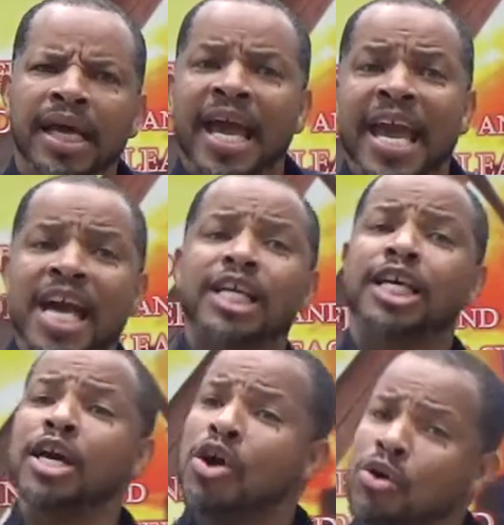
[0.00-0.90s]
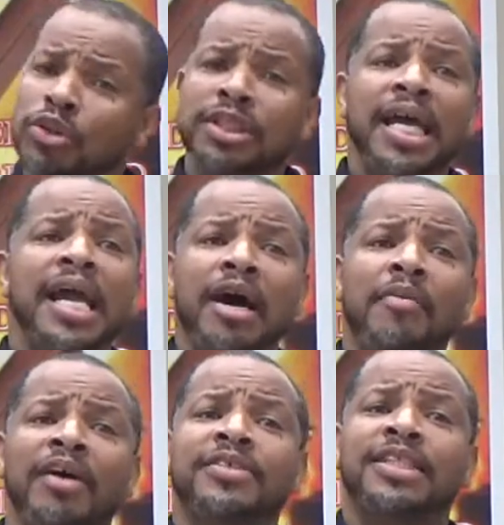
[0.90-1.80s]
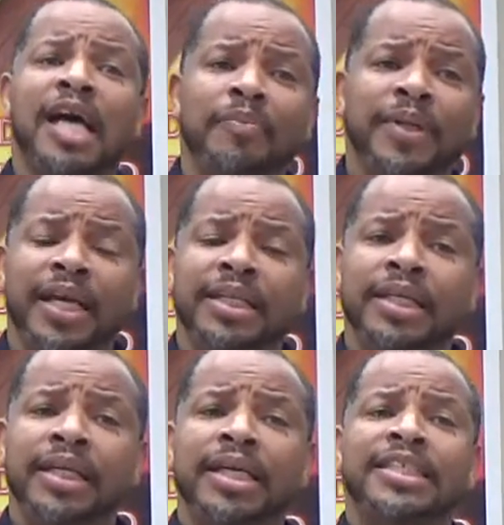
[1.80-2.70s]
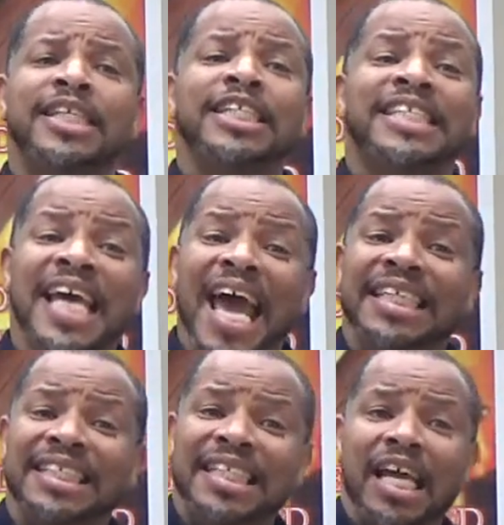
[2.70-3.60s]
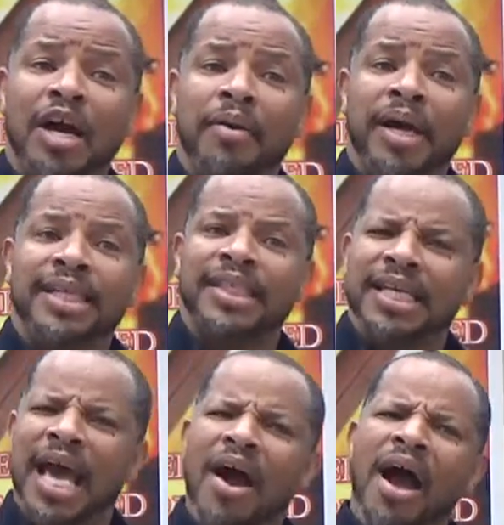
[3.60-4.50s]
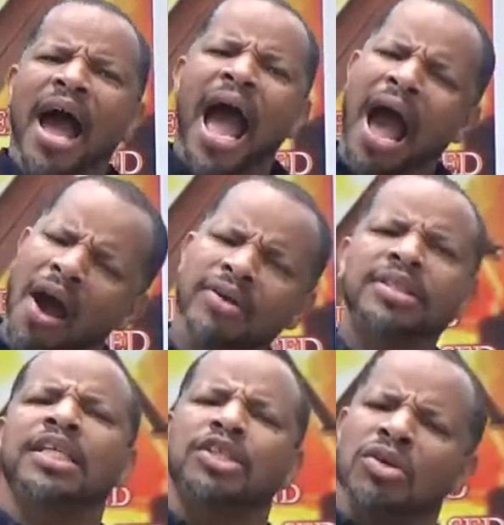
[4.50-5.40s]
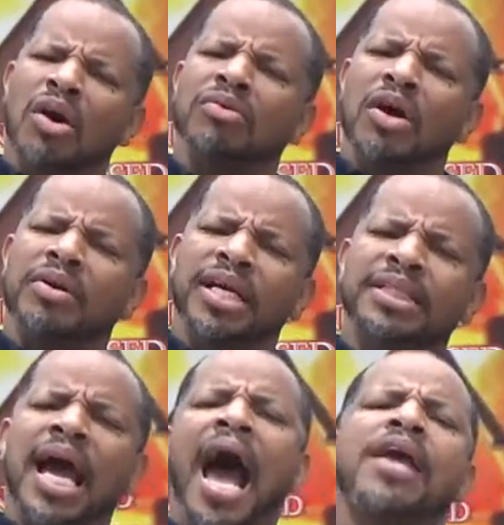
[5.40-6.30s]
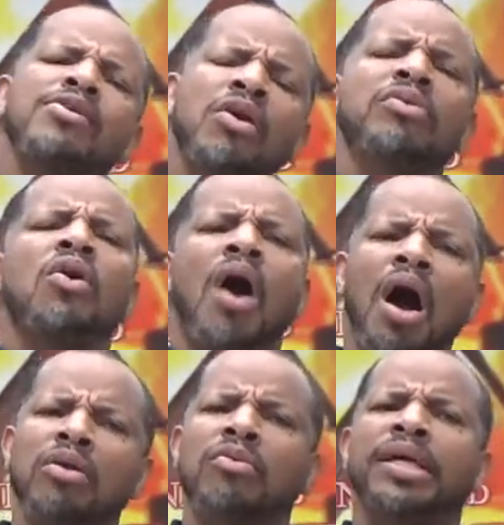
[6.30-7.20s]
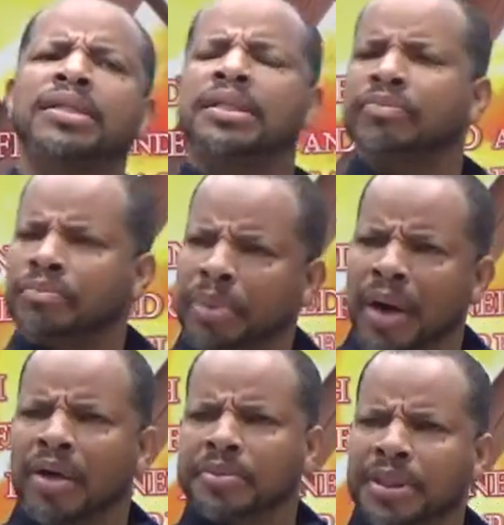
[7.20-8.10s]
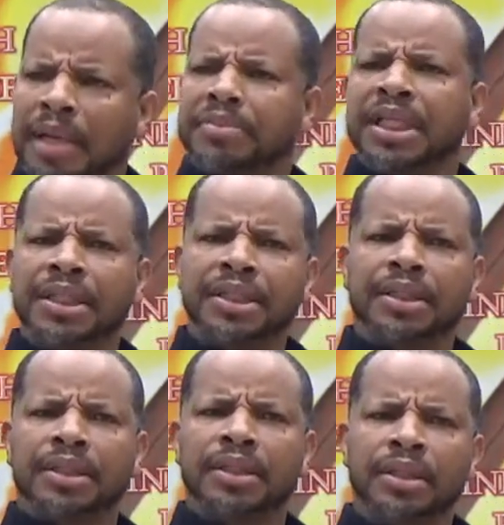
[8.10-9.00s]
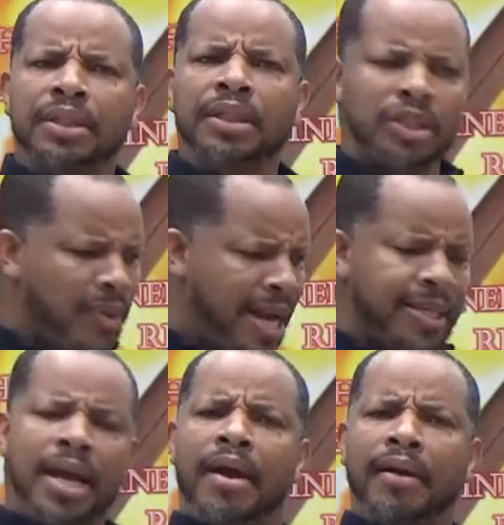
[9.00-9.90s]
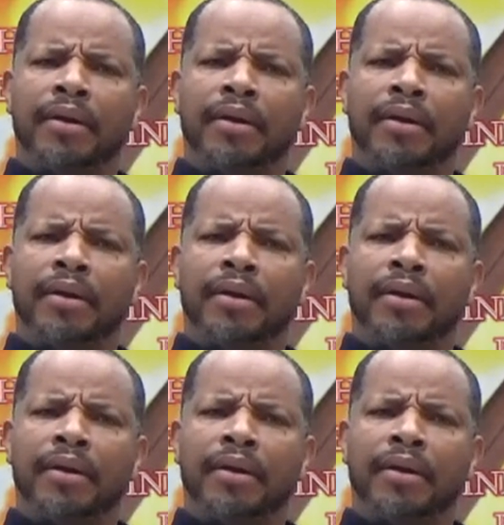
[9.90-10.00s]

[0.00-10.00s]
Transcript: He accused them of something to test them. He said, now, how, since you don't know this, how you going to know all the rest of the parables I'm teaching? It's right there.